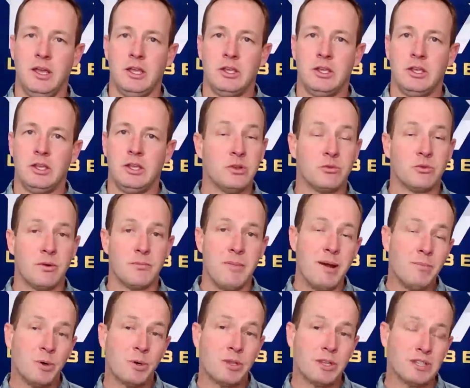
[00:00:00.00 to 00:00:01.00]
you can
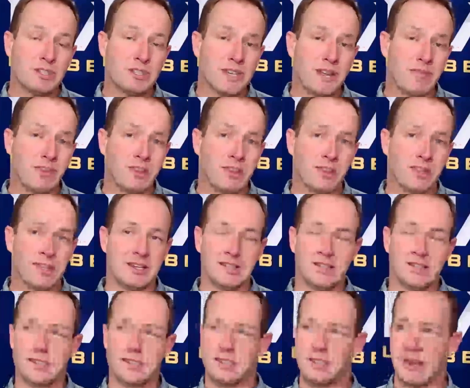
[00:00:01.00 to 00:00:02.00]
remember these 7
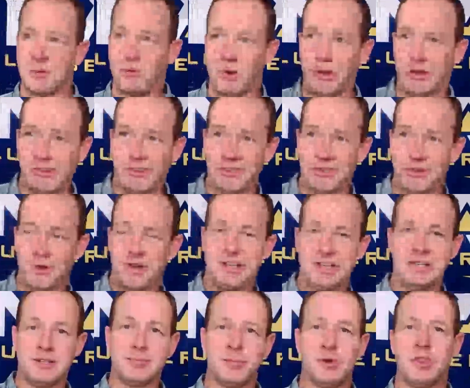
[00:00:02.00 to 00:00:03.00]
things and say, well, do I
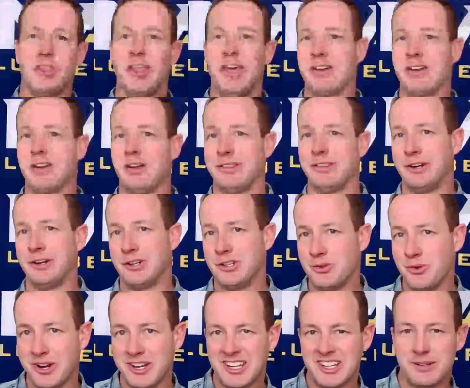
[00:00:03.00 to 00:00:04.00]
need to put that on there?
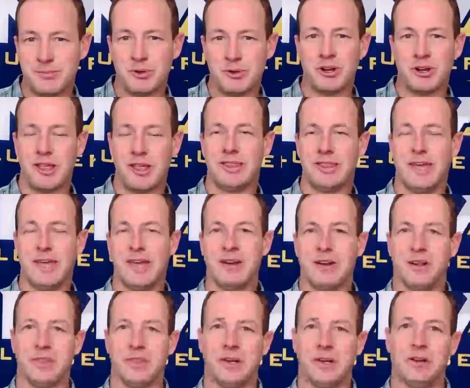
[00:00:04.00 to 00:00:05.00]
Do I need to put that
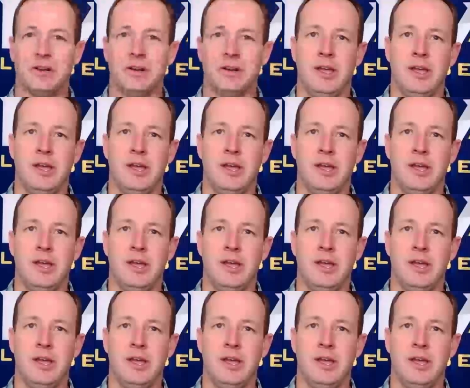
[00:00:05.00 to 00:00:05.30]
on there?